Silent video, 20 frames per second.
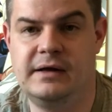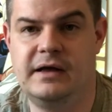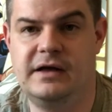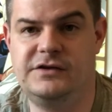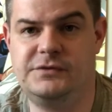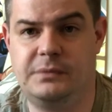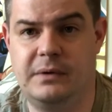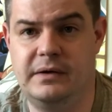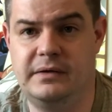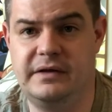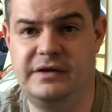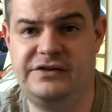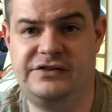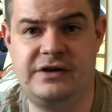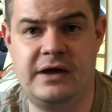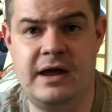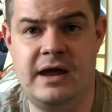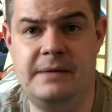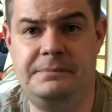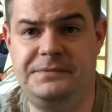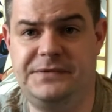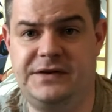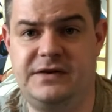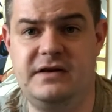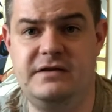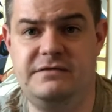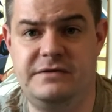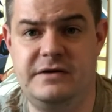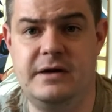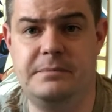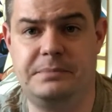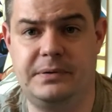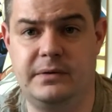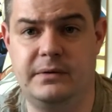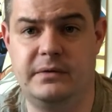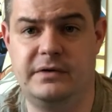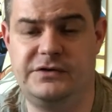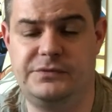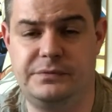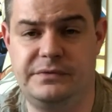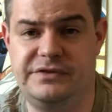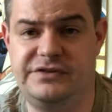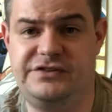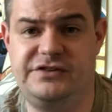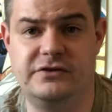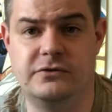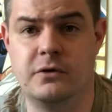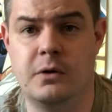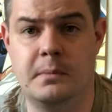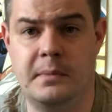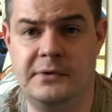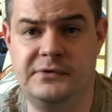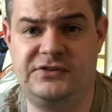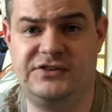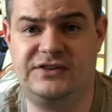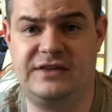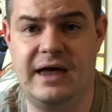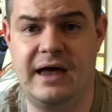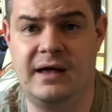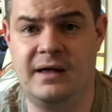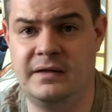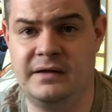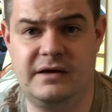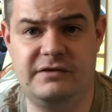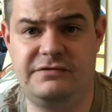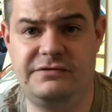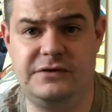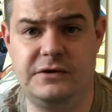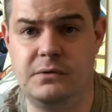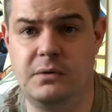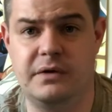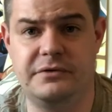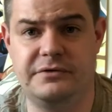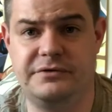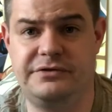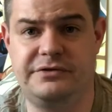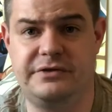as well as a TV appearance with Zero Mostel and a few other